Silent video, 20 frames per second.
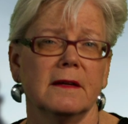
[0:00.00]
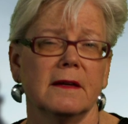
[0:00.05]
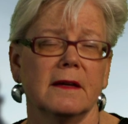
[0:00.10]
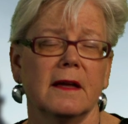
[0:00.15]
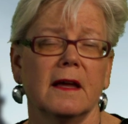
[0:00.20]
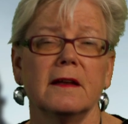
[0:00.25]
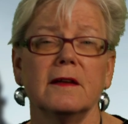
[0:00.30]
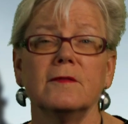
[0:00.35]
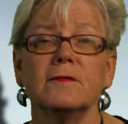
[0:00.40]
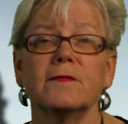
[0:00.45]

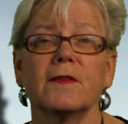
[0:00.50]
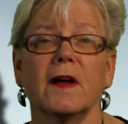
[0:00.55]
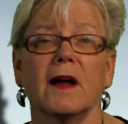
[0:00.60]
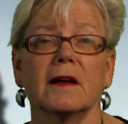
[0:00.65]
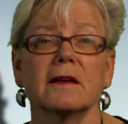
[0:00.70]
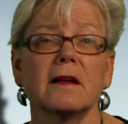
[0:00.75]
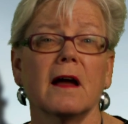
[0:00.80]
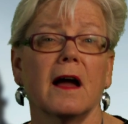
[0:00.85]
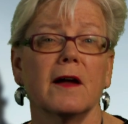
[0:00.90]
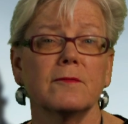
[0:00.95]
And in
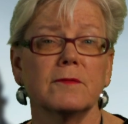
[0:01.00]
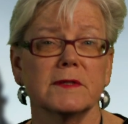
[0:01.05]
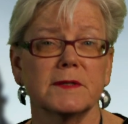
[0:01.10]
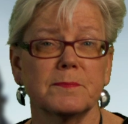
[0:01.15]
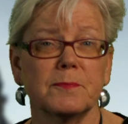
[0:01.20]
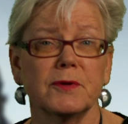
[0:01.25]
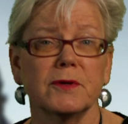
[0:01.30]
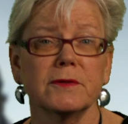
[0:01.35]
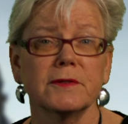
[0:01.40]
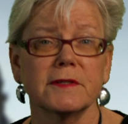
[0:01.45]
fact, I was
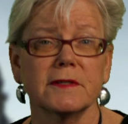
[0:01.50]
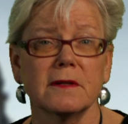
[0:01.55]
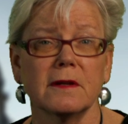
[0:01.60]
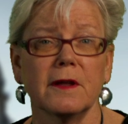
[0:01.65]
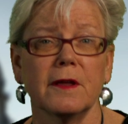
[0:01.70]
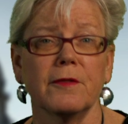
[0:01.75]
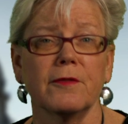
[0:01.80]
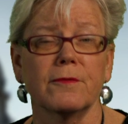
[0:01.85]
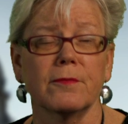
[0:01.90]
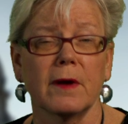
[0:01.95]

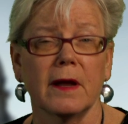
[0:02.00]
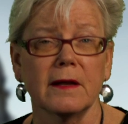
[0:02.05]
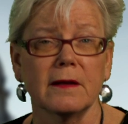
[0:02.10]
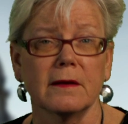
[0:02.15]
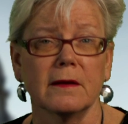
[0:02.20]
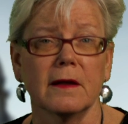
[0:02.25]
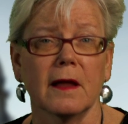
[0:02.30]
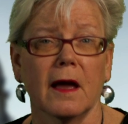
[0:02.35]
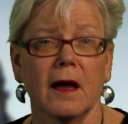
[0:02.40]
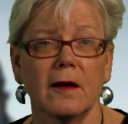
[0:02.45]
personally
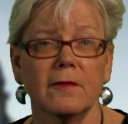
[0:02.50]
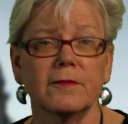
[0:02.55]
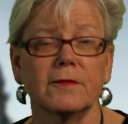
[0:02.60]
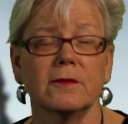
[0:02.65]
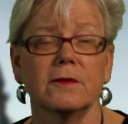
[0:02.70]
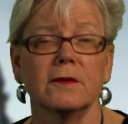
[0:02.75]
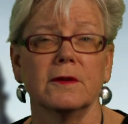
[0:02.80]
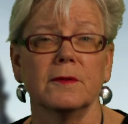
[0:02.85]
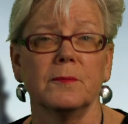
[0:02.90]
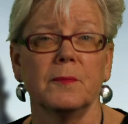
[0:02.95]
threatened
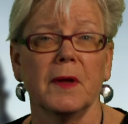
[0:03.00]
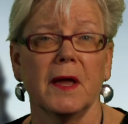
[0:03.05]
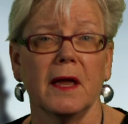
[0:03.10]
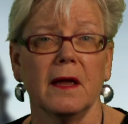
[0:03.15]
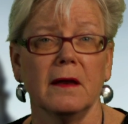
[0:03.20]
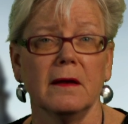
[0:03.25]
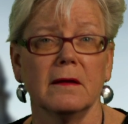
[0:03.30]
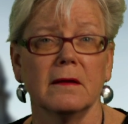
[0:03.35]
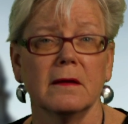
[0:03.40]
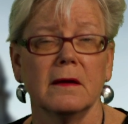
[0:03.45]
after a
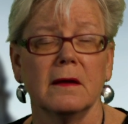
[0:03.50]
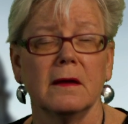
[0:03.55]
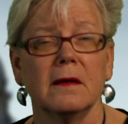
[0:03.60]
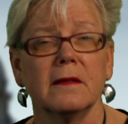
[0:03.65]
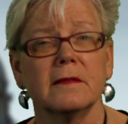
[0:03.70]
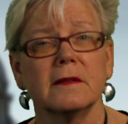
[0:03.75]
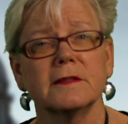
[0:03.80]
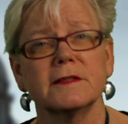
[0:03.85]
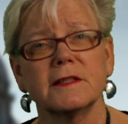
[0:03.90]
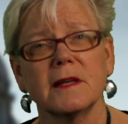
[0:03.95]
debate
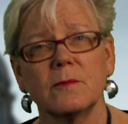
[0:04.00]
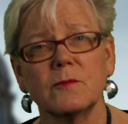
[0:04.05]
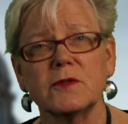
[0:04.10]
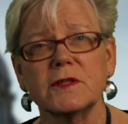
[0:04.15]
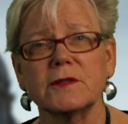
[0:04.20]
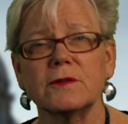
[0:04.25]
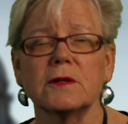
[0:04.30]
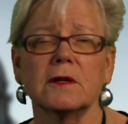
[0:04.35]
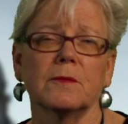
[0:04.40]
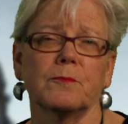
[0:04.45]
that someone's
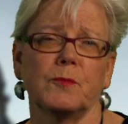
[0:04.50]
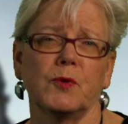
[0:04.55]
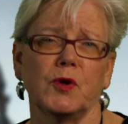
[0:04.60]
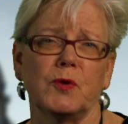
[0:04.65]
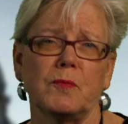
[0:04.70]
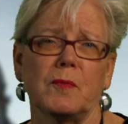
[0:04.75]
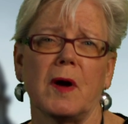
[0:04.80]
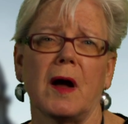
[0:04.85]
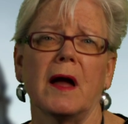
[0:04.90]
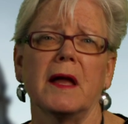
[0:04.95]
going to put
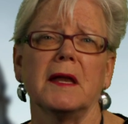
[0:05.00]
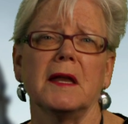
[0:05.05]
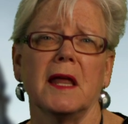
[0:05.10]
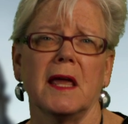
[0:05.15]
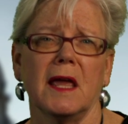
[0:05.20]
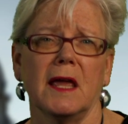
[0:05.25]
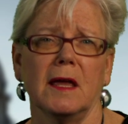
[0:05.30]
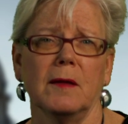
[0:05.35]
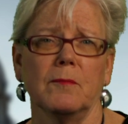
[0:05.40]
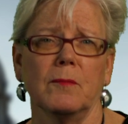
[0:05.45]
my
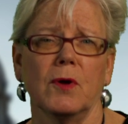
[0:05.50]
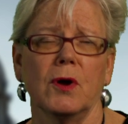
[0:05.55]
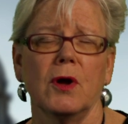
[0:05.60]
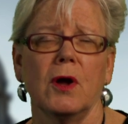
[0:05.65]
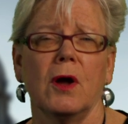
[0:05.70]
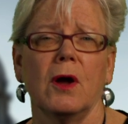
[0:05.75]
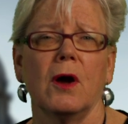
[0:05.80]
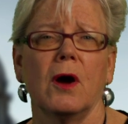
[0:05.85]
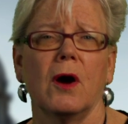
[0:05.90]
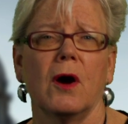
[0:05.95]
name
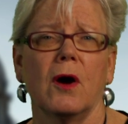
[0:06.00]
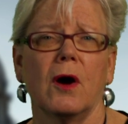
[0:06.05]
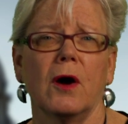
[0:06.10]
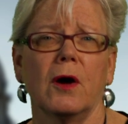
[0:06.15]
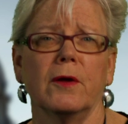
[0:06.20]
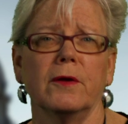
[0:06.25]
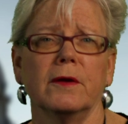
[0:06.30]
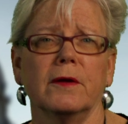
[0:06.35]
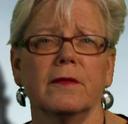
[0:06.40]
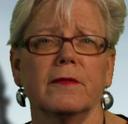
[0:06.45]

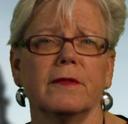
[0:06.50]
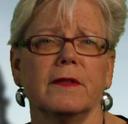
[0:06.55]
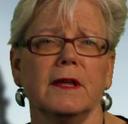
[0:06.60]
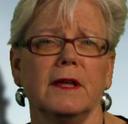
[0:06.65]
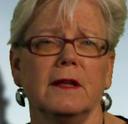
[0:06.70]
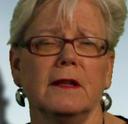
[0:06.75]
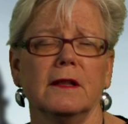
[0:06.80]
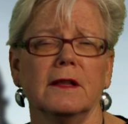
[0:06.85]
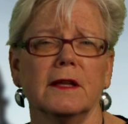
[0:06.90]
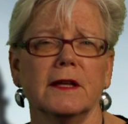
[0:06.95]
on
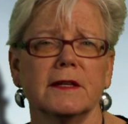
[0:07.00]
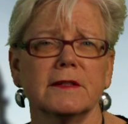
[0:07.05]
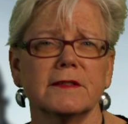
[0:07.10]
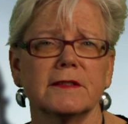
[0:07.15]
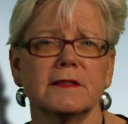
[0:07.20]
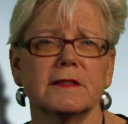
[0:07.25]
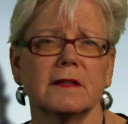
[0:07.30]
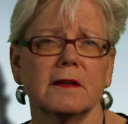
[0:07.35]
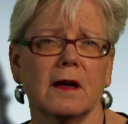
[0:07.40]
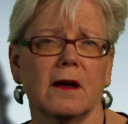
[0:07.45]
the
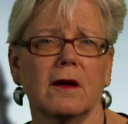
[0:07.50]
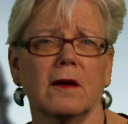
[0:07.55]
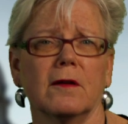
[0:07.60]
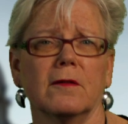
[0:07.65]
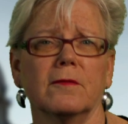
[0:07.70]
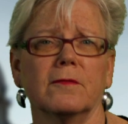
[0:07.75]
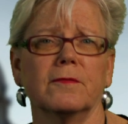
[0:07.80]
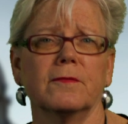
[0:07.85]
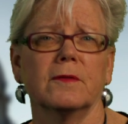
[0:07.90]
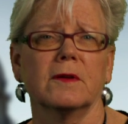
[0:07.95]
list
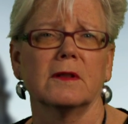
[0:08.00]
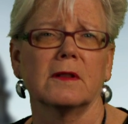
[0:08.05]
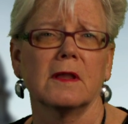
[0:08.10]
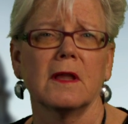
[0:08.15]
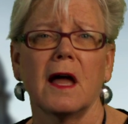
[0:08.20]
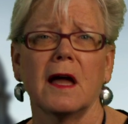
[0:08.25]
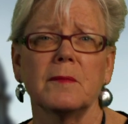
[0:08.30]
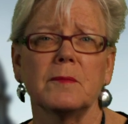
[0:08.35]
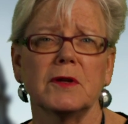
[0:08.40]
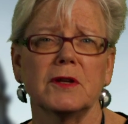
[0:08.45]
of
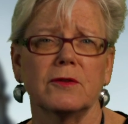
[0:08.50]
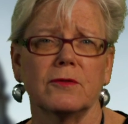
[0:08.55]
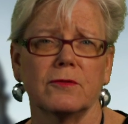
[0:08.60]
climate